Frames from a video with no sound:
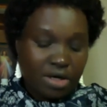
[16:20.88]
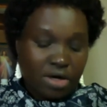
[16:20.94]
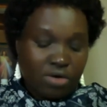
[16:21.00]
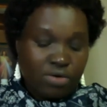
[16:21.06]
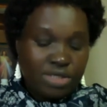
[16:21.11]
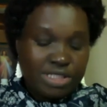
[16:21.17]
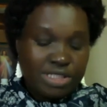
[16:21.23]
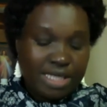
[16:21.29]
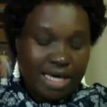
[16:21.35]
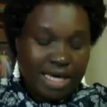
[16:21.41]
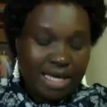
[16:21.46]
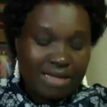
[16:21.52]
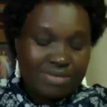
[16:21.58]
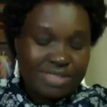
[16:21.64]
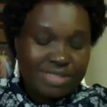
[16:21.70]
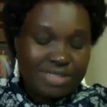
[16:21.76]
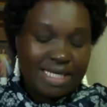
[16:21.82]
which
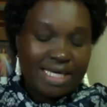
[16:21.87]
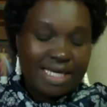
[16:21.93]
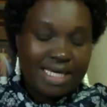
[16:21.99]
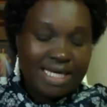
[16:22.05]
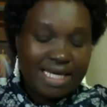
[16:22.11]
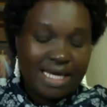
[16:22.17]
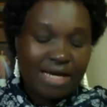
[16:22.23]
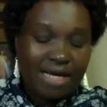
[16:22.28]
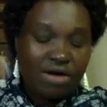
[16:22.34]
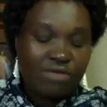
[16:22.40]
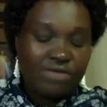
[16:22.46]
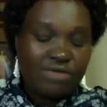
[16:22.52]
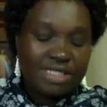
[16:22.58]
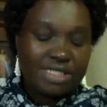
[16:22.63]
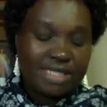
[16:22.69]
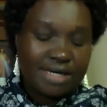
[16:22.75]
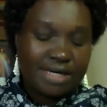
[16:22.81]
helps in healing of
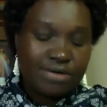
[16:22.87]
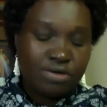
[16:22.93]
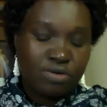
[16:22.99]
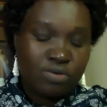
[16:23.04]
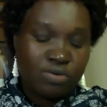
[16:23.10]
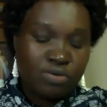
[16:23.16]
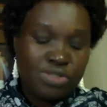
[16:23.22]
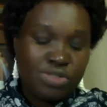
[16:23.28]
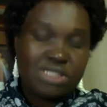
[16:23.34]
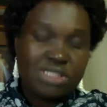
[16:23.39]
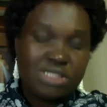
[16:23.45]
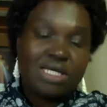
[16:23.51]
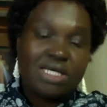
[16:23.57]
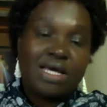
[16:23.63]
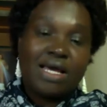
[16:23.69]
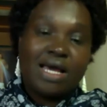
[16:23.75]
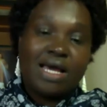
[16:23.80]
internal wounds.
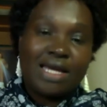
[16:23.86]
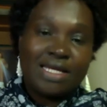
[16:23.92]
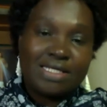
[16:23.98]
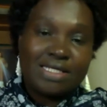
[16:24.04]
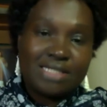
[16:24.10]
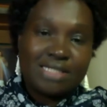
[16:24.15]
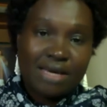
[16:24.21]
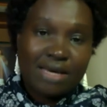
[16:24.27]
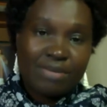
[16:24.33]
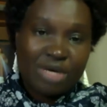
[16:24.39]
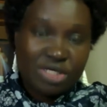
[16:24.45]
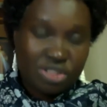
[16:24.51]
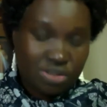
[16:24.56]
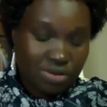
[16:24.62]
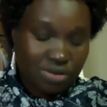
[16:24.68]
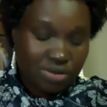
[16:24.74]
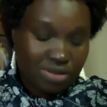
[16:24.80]
And as I
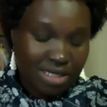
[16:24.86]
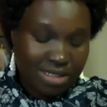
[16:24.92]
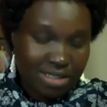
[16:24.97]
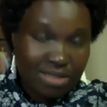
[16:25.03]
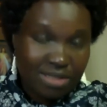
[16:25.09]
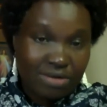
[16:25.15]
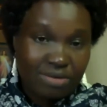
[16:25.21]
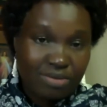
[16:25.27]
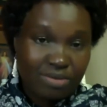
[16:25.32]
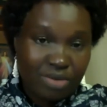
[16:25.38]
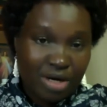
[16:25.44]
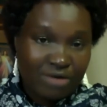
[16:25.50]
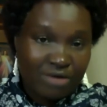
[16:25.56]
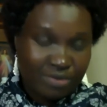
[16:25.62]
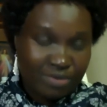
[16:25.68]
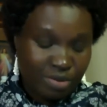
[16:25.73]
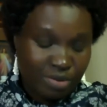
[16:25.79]
mentioned
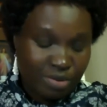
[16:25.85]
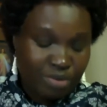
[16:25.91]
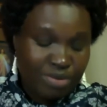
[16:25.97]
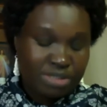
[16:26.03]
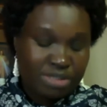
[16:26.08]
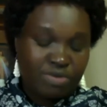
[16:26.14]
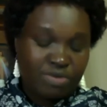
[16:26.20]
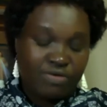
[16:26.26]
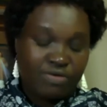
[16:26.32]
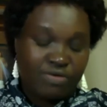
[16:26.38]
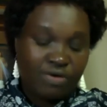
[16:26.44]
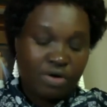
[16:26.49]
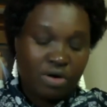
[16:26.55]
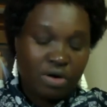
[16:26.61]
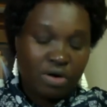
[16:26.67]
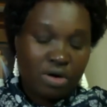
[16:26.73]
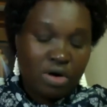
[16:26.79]
a few moments
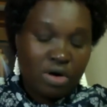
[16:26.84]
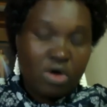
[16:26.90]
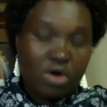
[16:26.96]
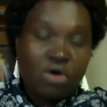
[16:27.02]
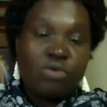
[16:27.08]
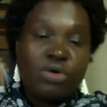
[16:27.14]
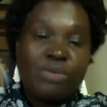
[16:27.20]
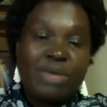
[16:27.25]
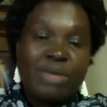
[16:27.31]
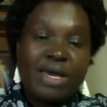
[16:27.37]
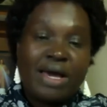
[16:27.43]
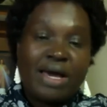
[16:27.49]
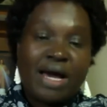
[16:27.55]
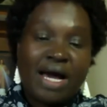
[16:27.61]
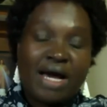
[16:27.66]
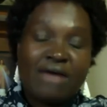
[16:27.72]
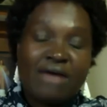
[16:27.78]
before, we may
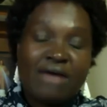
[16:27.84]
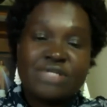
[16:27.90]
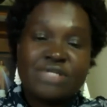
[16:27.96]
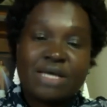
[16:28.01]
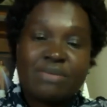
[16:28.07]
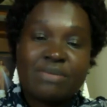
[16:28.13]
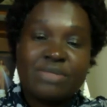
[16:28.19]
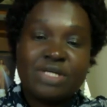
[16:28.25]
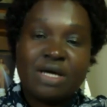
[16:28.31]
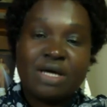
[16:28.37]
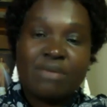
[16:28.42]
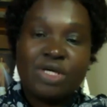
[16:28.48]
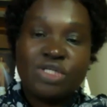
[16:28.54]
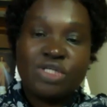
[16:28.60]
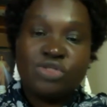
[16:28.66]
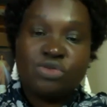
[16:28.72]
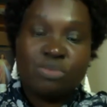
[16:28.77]
have some
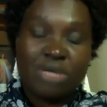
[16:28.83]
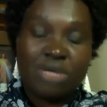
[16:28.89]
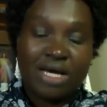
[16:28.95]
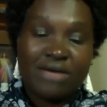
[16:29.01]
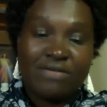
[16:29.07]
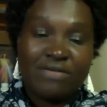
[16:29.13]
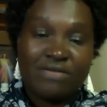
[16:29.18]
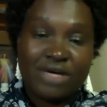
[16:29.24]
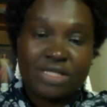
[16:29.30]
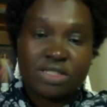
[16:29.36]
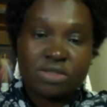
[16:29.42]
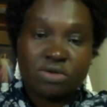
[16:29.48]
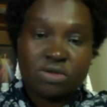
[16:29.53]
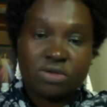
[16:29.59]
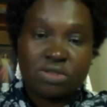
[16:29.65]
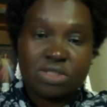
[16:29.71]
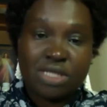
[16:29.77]
damage to blood
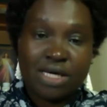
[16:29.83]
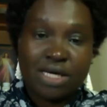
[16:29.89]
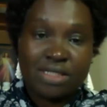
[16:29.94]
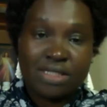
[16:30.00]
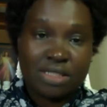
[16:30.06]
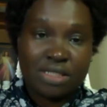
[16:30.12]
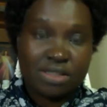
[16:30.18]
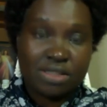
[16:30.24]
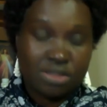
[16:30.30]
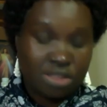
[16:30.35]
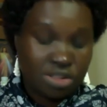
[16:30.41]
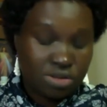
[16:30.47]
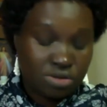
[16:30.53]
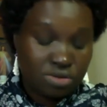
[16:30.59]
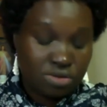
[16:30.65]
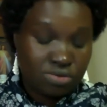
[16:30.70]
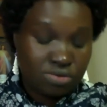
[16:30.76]
vessels and
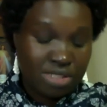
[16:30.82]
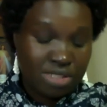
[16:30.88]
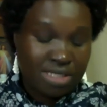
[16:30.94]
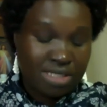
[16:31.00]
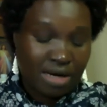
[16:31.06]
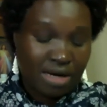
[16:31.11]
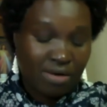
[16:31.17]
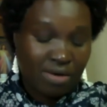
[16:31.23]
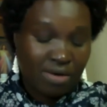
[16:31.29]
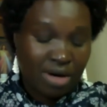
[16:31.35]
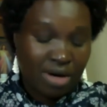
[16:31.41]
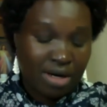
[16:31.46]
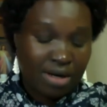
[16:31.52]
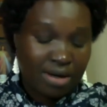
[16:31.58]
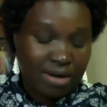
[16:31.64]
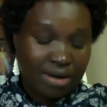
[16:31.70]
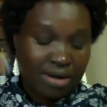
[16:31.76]
tissues within our